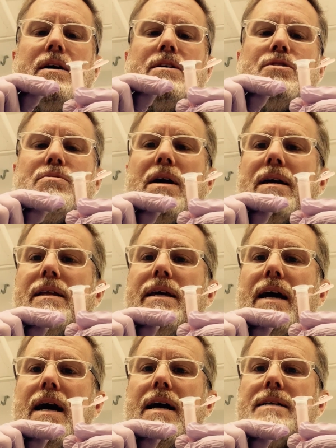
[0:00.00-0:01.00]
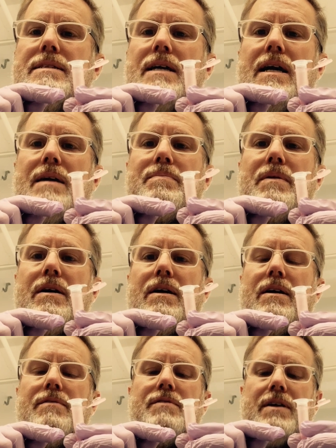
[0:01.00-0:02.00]
directly on top
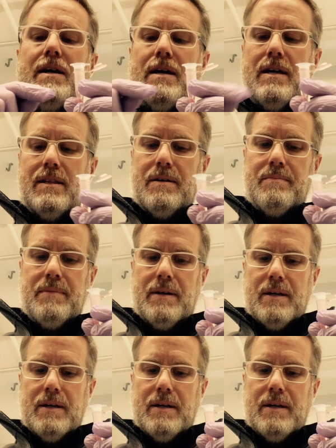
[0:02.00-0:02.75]
of the column,